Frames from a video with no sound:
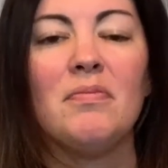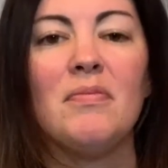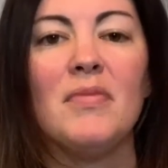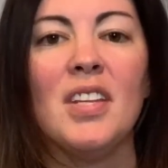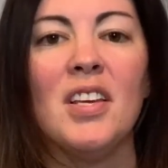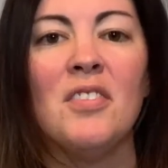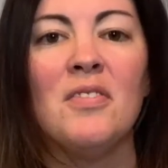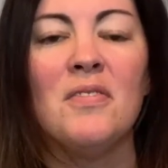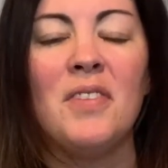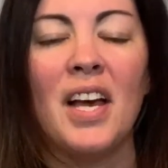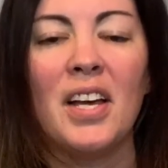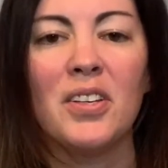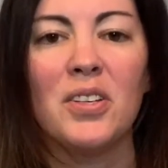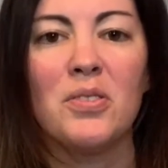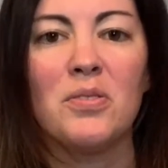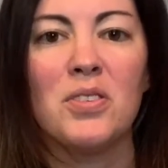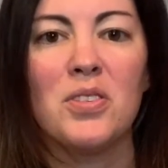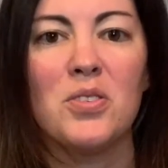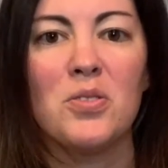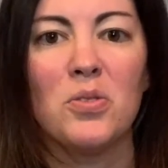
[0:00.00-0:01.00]
Value
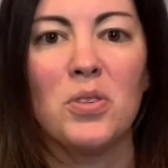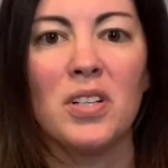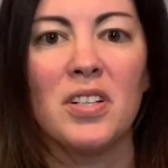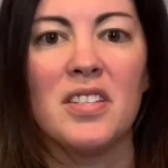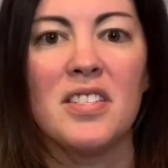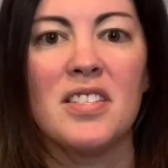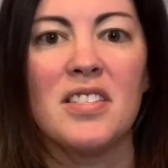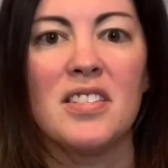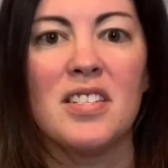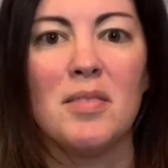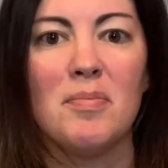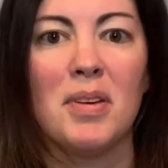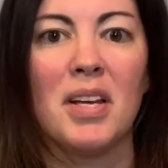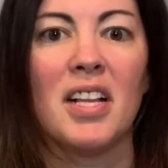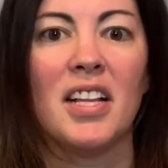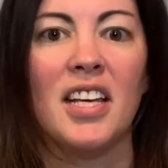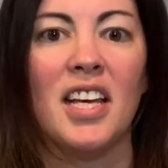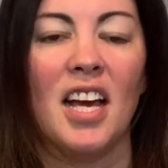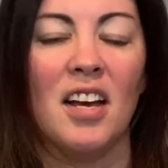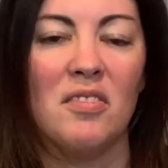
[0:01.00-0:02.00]
resorts
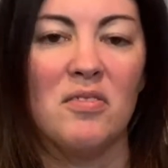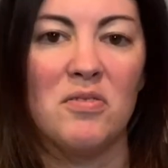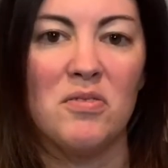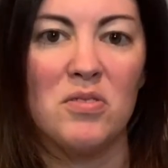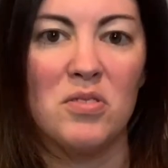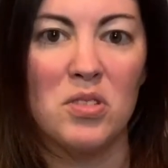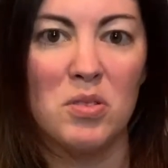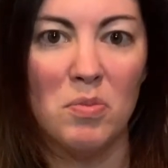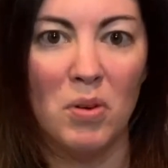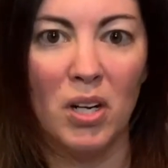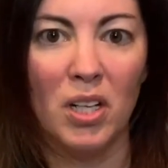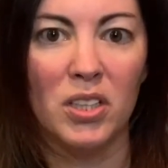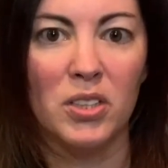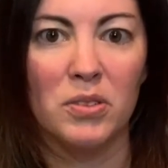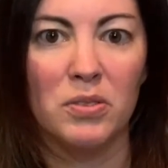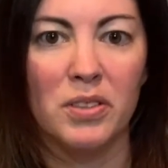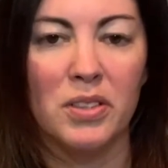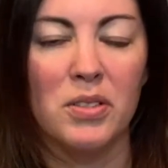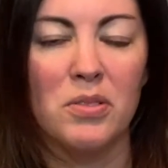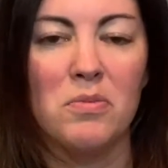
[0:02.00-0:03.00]
typically have smaller
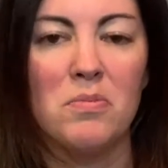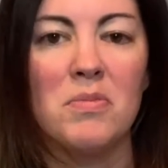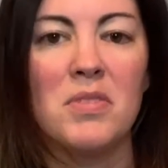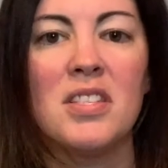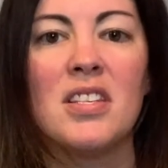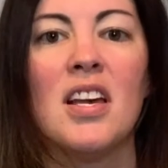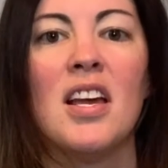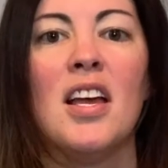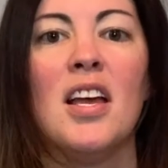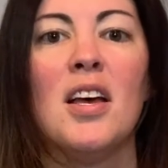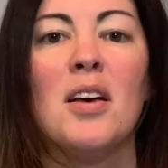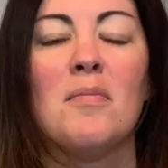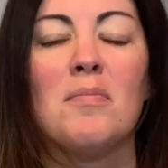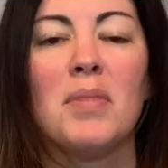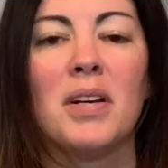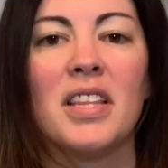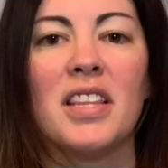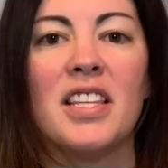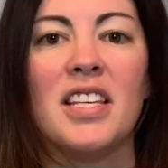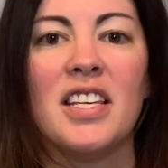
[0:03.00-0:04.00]
rooms,
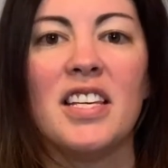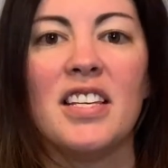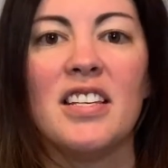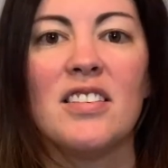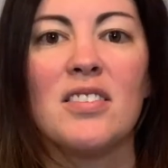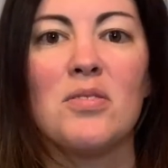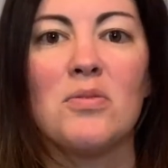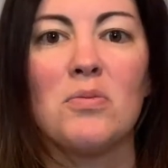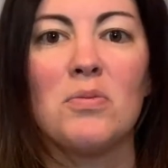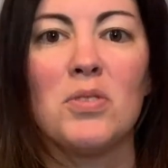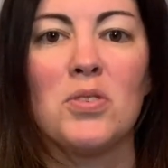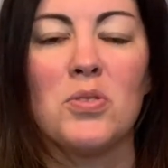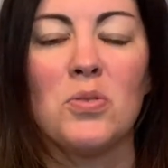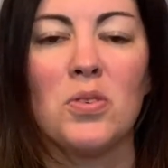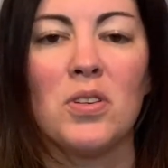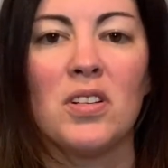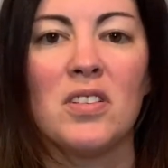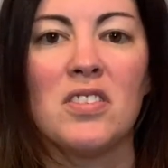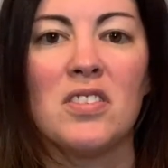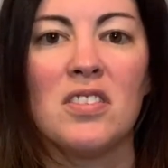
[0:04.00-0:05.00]
but these
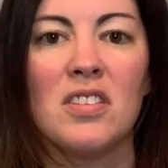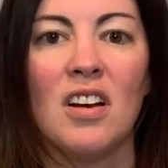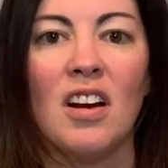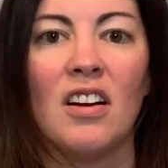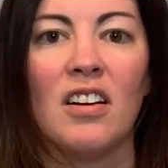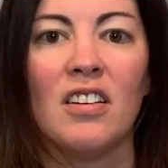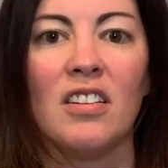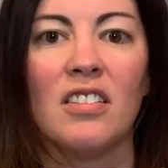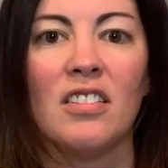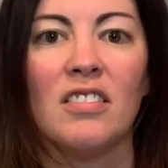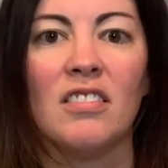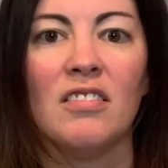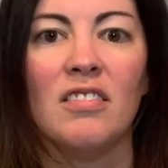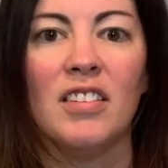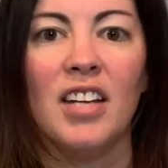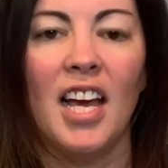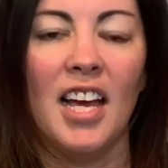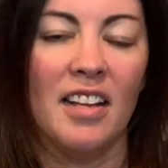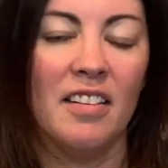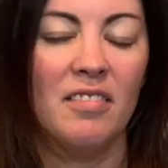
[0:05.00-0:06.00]
resorts are
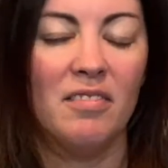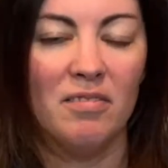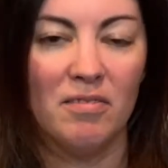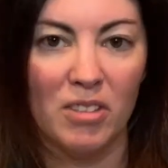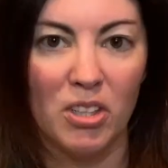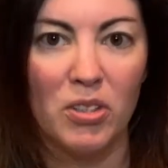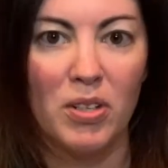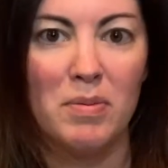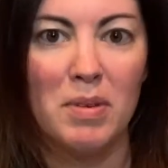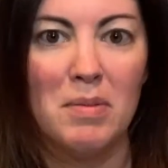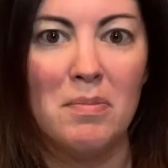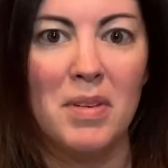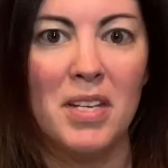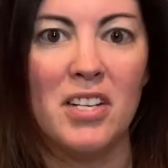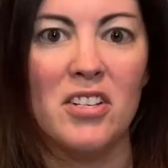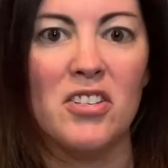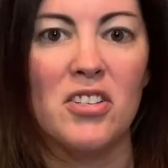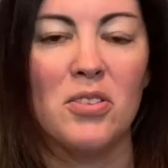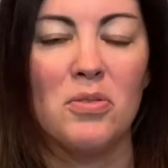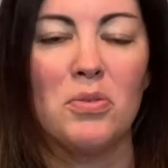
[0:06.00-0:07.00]
at Caribbean
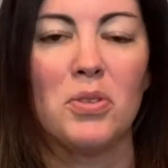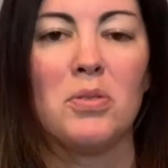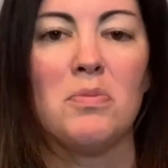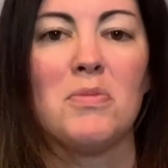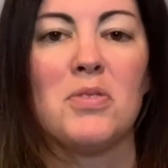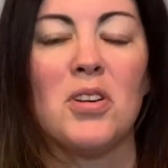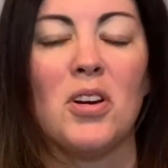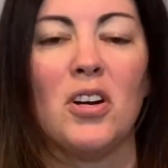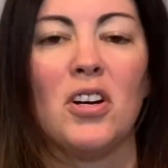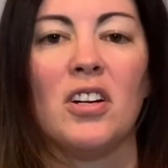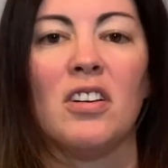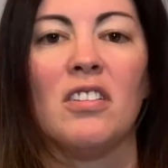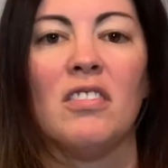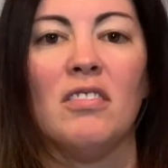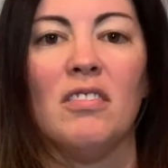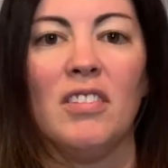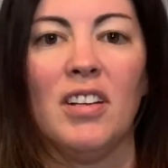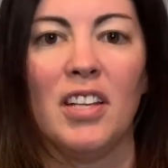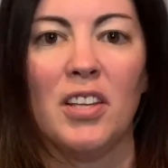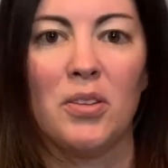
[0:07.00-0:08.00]
Beach, the rooms are
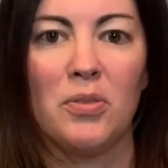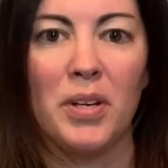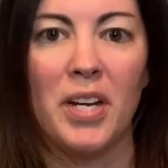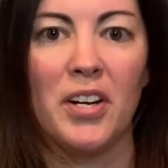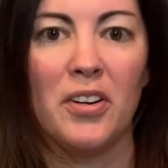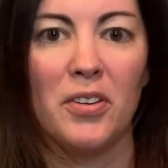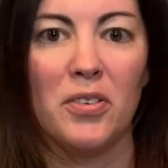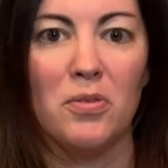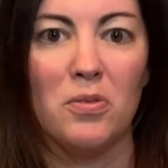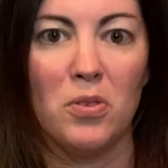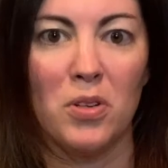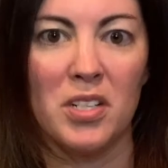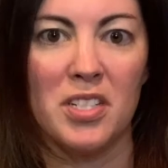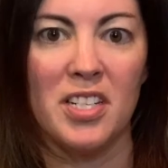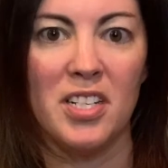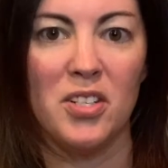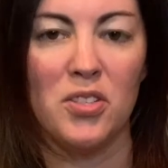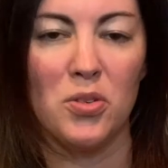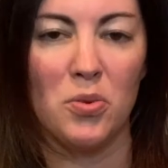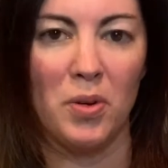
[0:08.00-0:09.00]

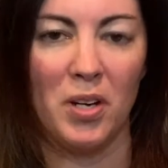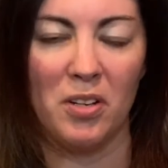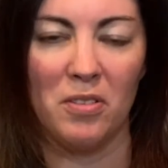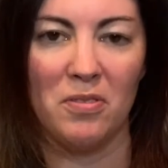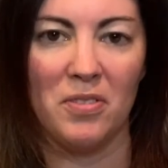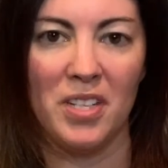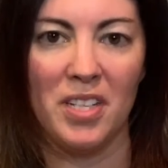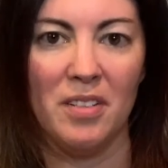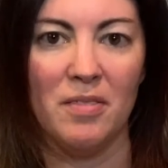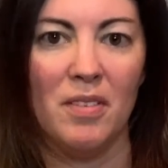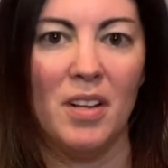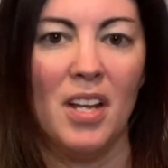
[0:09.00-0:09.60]
314 square feet.